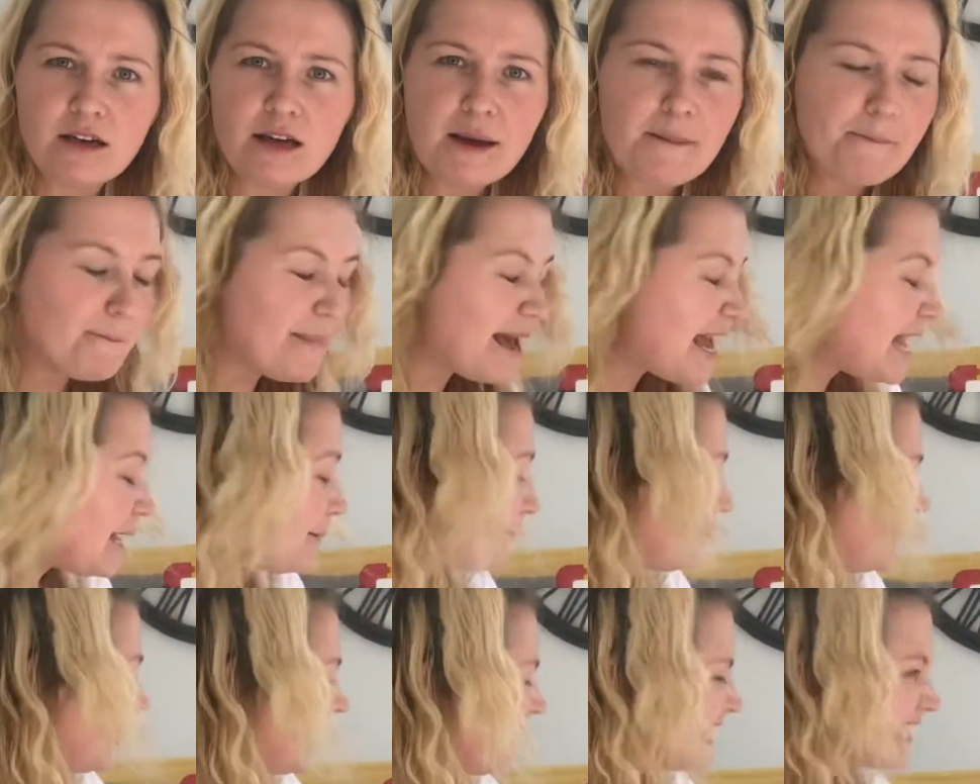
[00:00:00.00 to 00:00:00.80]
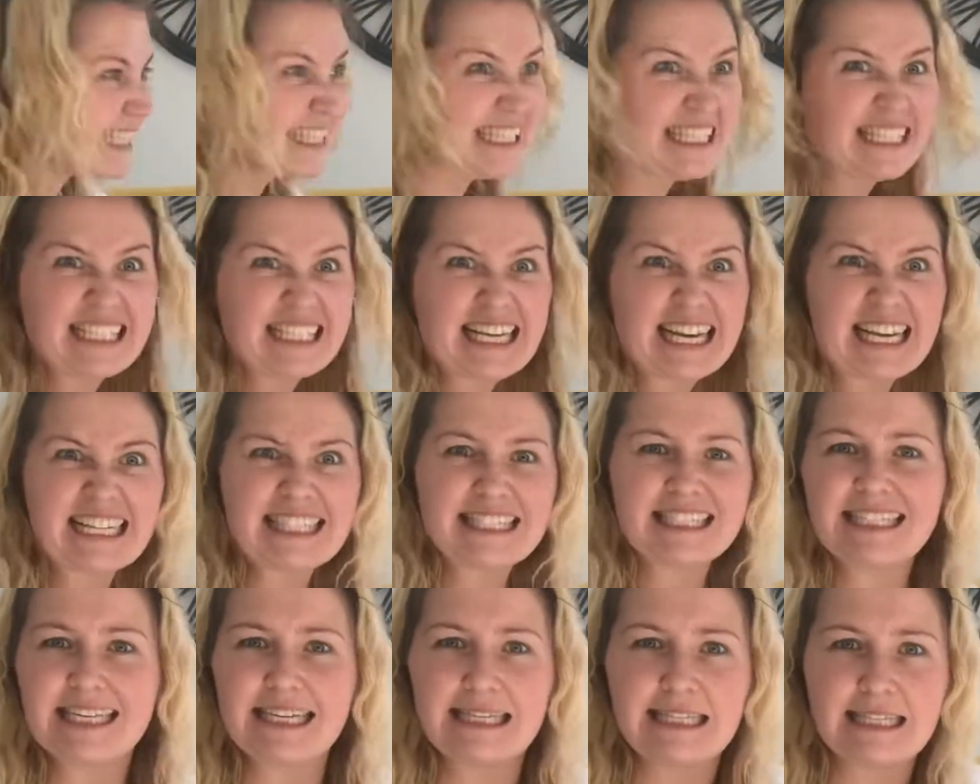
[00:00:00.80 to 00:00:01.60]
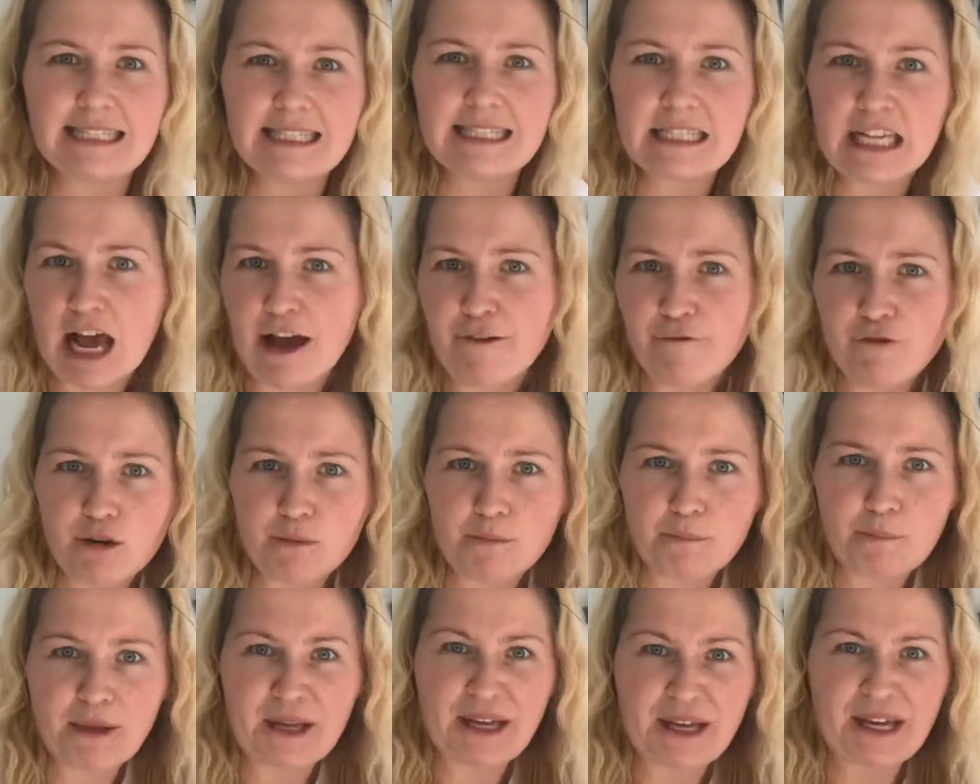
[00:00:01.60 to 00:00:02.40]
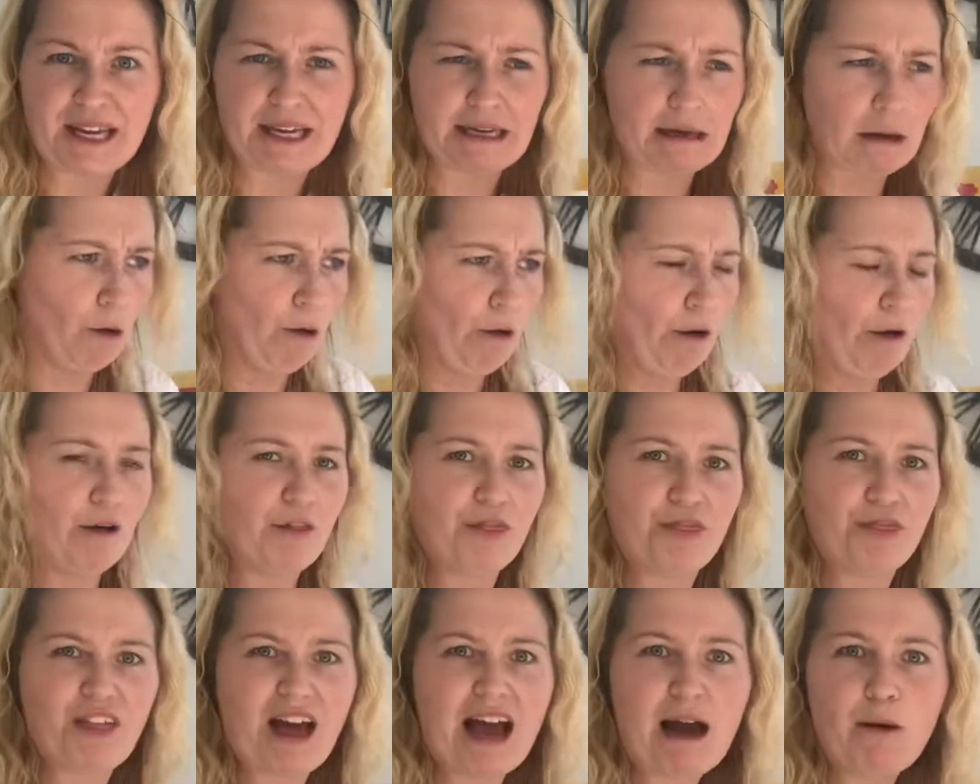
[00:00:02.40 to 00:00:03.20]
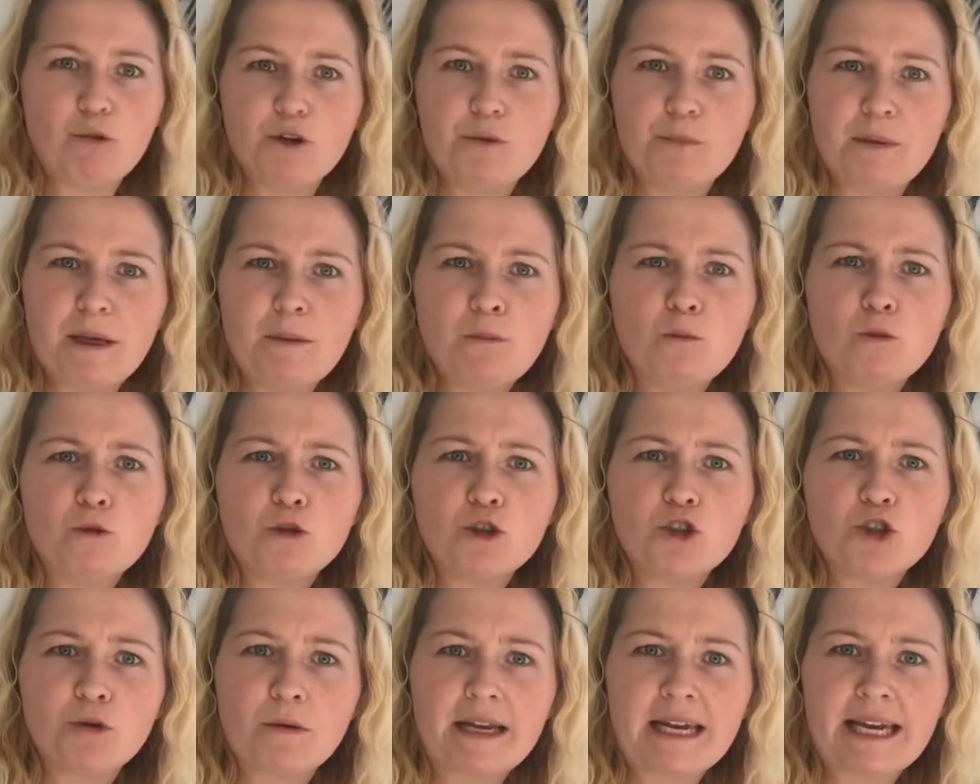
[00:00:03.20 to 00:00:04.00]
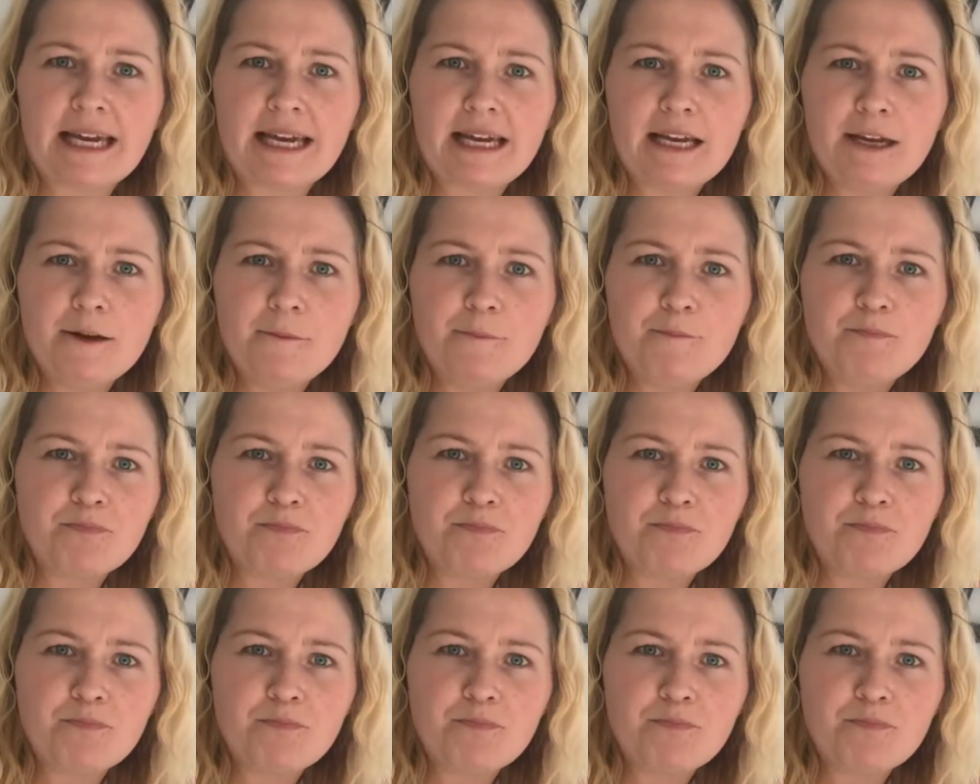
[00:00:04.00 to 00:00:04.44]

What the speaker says: Maybe 67p. That would be more tricky.